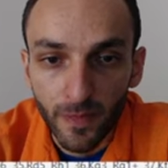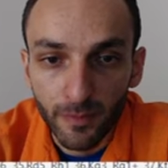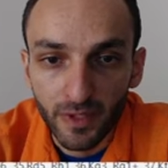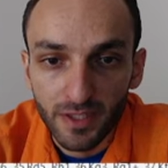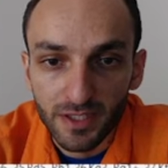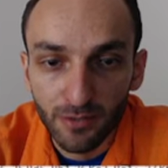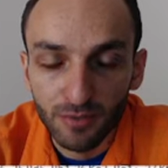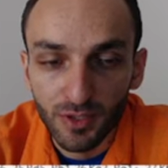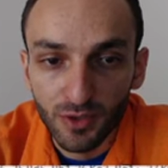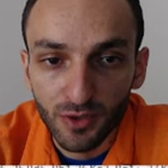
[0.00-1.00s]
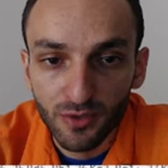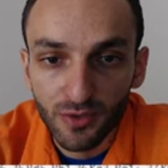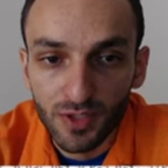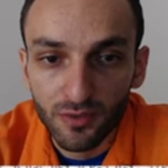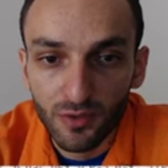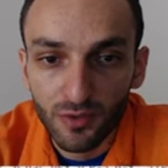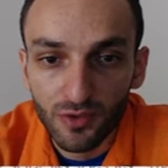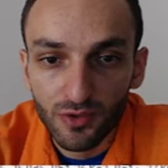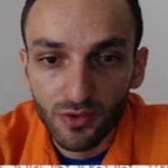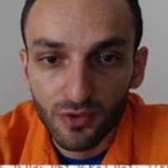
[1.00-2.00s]
play something new,
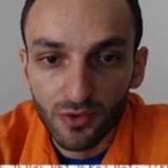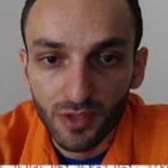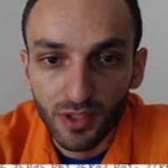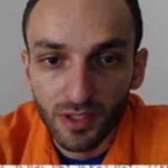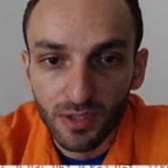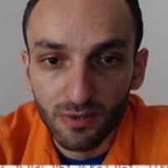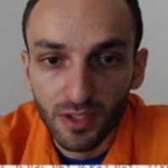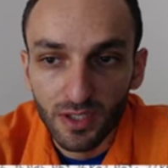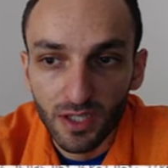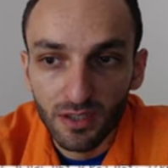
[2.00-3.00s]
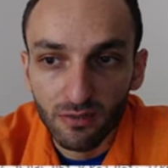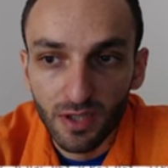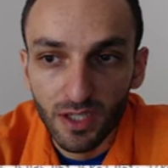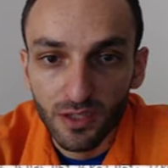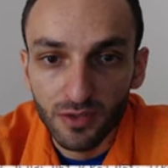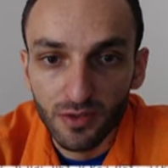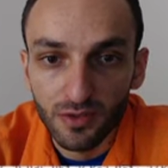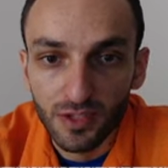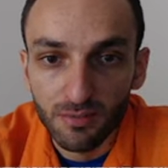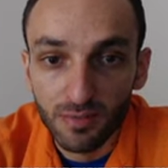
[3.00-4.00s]
c4 and we anyway
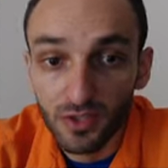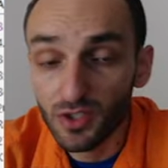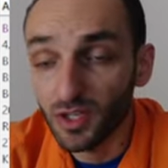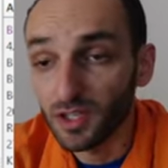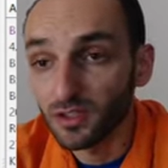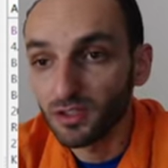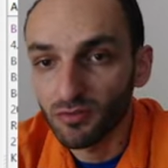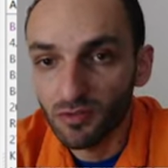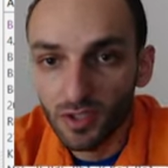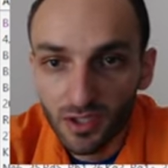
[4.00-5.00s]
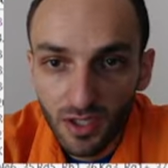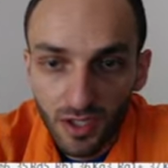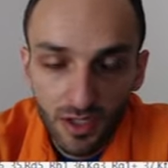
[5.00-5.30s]
got this position and d3.